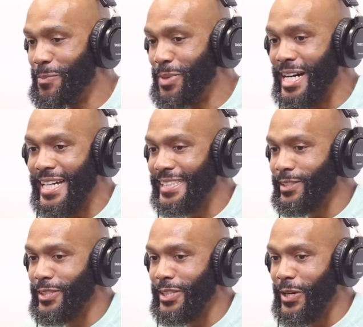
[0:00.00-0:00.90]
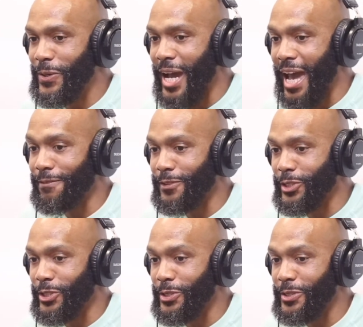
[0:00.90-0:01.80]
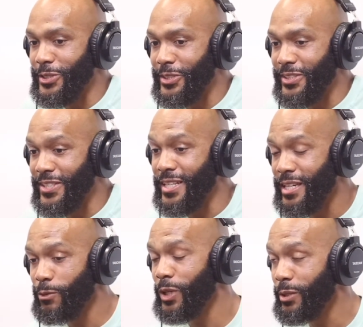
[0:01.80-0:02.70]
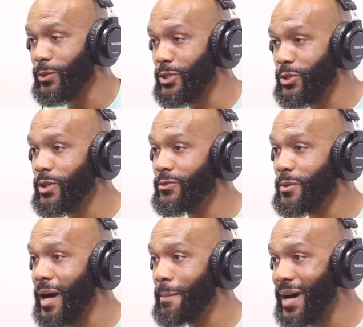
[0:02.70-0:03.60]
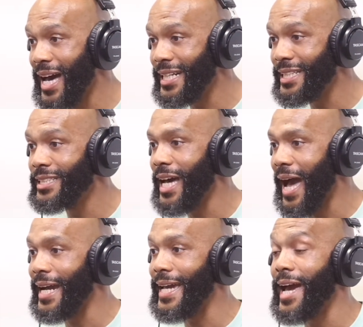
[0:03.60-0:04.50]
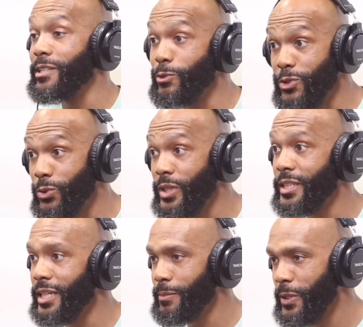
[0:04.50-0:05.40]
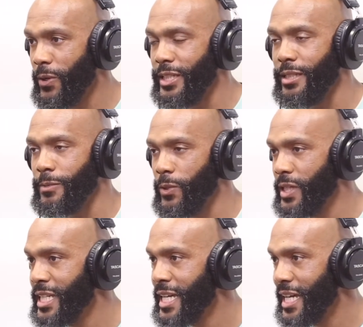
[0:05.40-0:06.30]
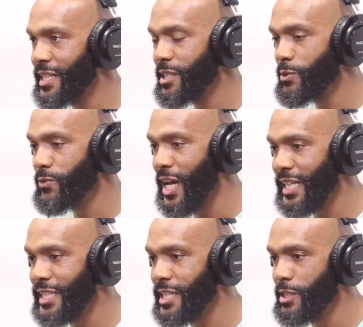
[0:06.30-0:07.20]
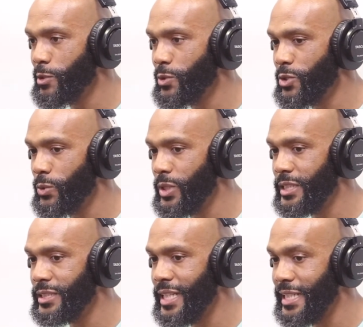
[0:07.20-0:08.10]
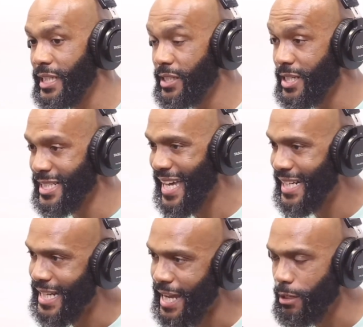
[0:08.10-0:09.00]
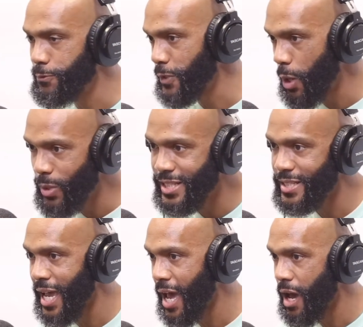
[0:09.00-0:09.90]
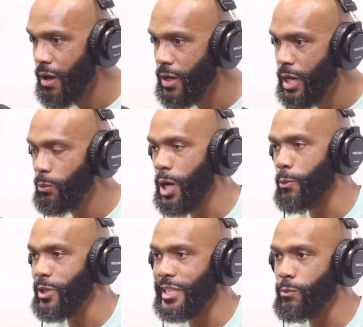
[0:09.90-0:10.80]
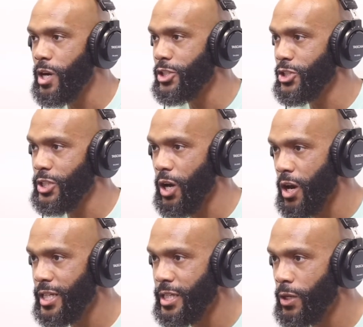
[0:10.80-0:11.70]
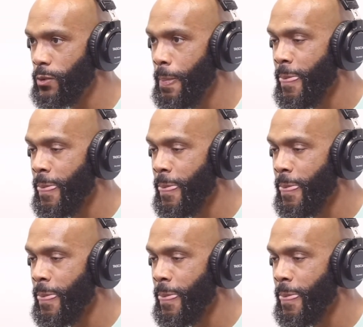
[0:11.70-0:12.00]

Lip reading: But, you know, after seeing what it was doing for my body, I got used to it, kept going, and then you finally get used to it. And then there's kind of like a flowy style where it really works your cardio.